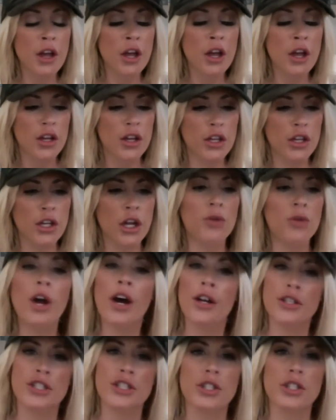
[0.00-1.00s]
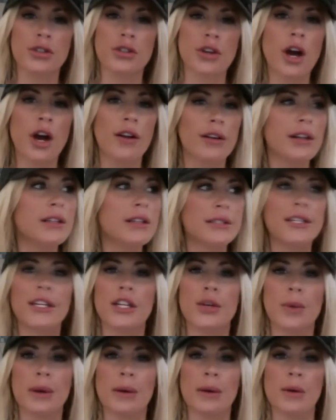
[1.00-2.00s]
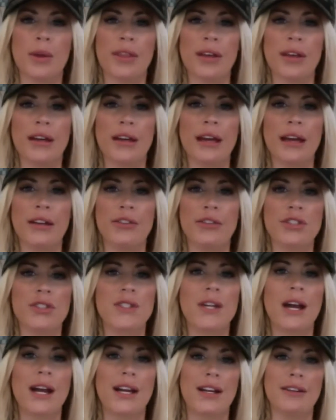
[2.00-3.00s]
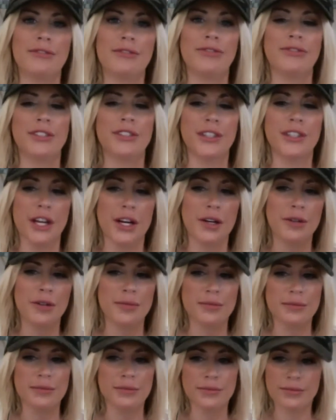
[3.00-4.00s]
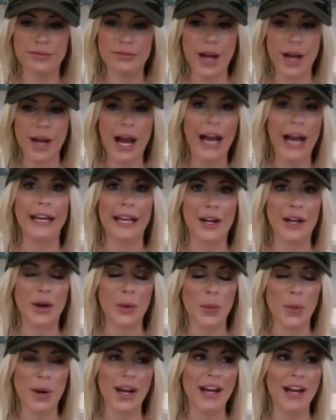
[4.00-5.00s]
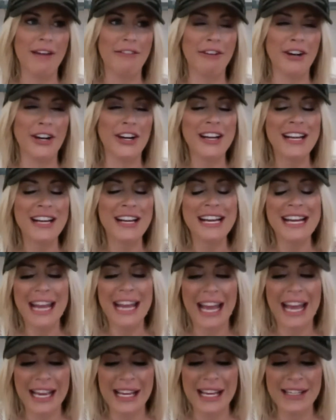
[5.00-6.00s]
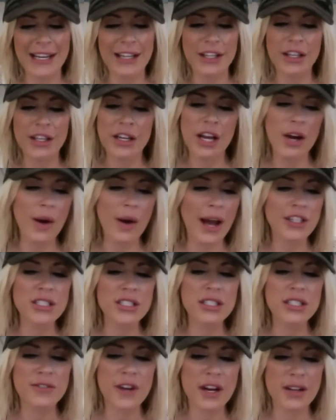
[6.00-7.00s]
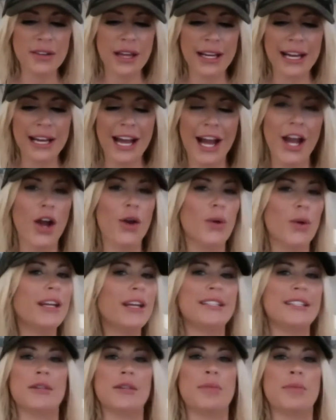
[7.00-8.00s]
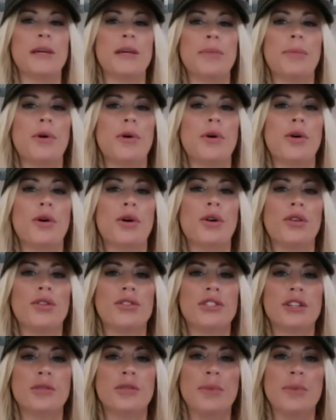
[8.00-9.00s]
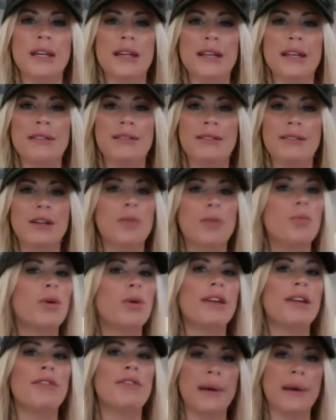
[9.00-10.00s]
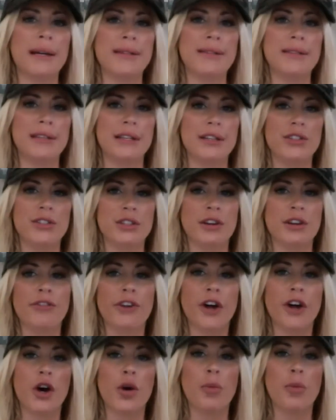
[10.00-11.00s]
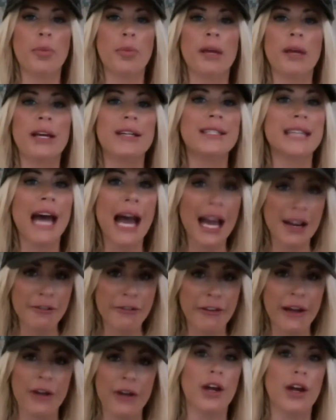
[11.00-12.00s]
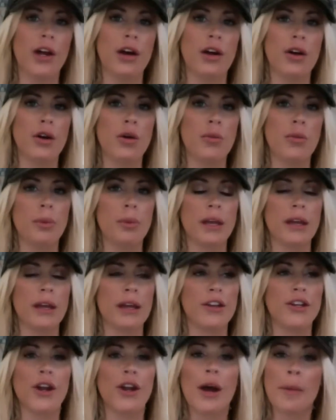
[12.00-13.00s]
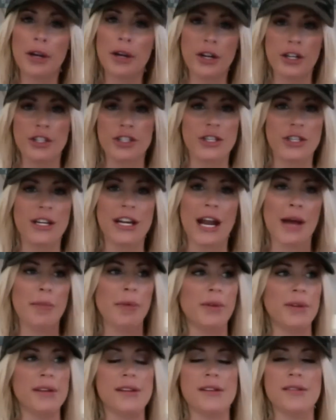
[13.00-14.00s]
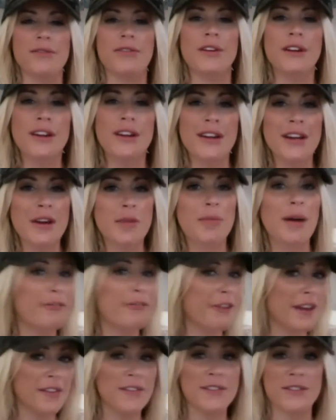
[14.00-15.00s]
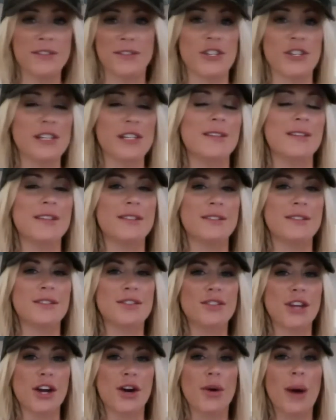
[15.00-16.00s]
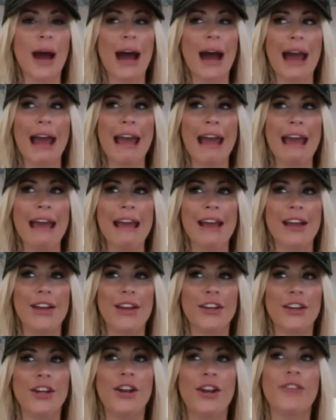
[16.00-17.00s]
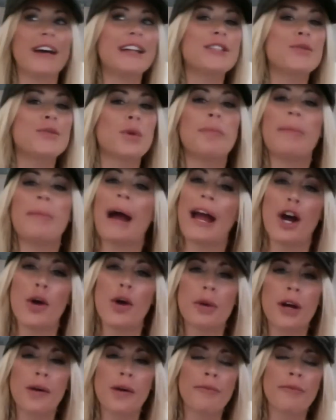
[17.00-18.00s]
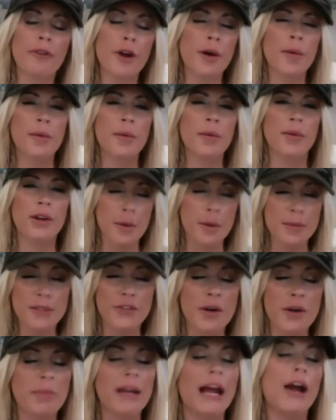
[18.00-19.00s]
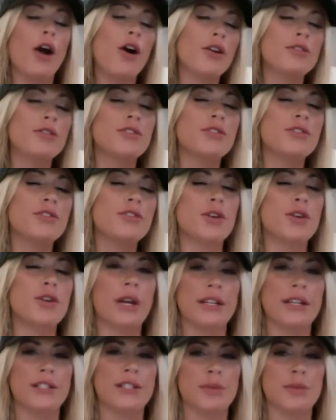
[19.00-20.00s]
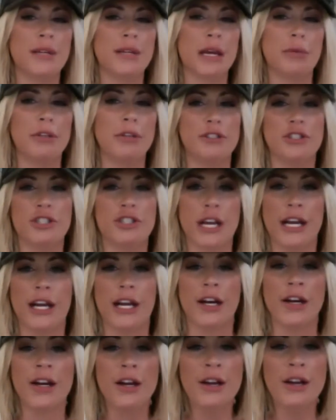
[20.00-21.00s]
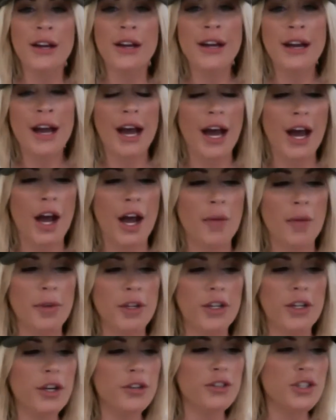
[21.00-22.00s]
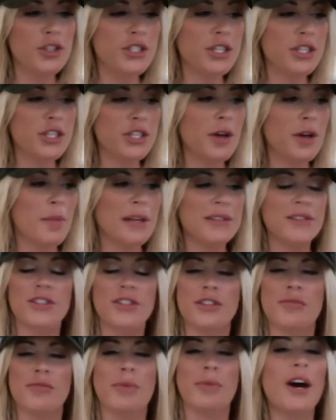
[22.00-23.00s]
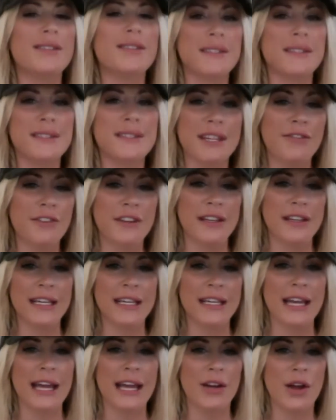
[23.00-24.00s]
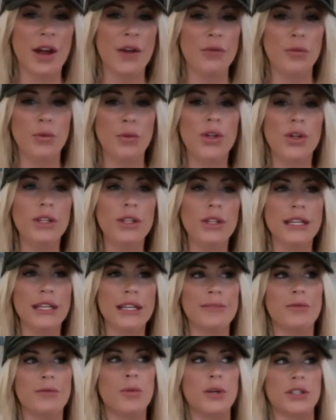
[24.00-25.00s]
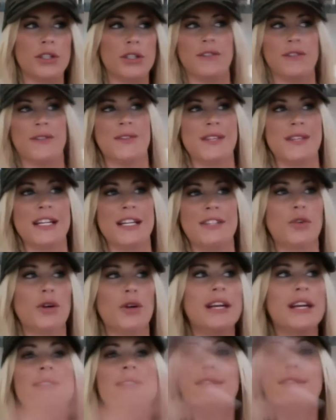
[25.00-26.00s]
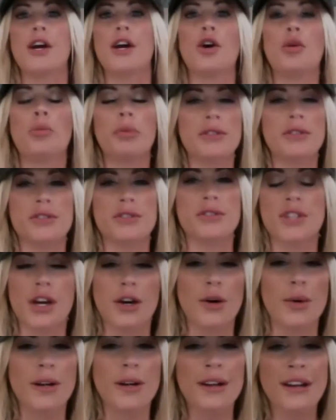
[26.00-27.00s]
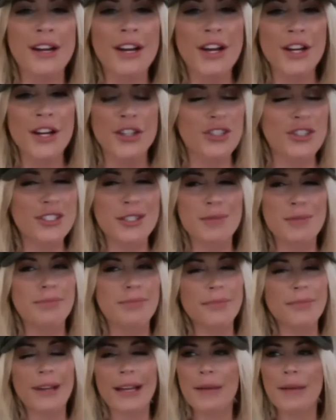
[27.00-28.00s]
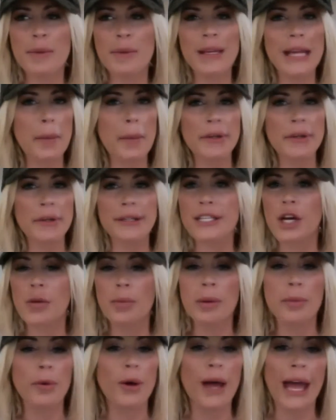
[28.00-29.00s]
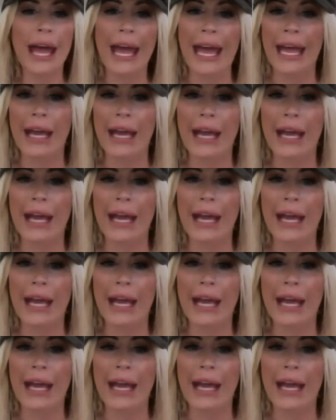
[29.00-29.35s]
you know, not continuing with it and just kind of, you know, hiding or whatever. And, I just felt like I owed it to people to be somewhat of a message of hope, because I'd found a hope, and, I'm a Christian, and I believe my faith is in Jesus. And so that's where my hope comes from. But I also wanted to be able to share, just a message of positivity, and really what Jesus stands for is hope. And so just being able to tell people, hey,